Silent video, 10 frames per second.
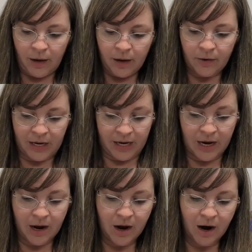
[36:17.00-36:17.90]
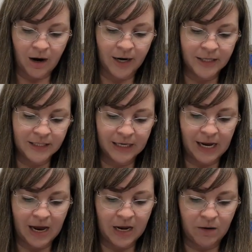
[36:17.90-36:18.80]
Okay,
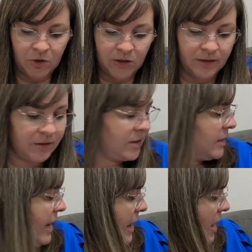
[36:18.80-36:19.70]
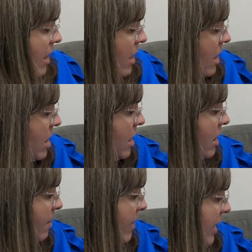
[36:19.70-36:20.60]
Arctic Animal SAL
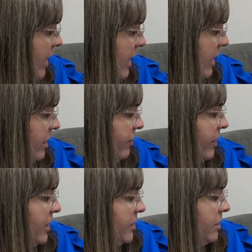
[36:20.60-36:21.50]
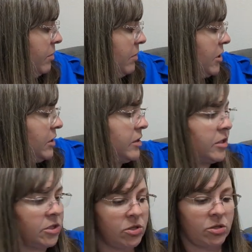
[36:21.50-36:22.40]
by the Frosted Pumpkin
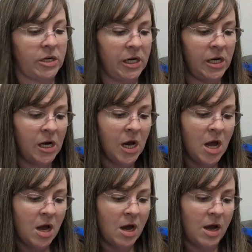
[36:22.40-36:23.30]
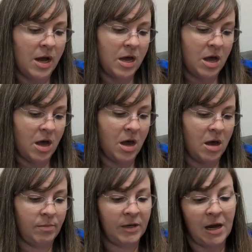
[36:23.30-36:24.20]
Stitchery. I
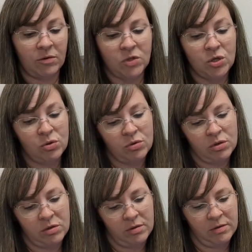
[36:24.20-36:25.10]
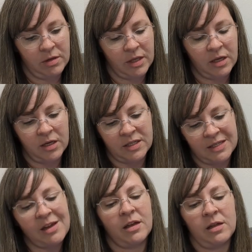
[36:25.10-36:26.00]
am now to
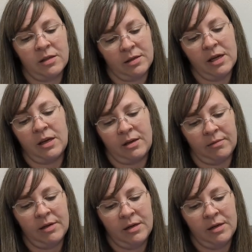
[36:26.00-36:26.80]
this, like,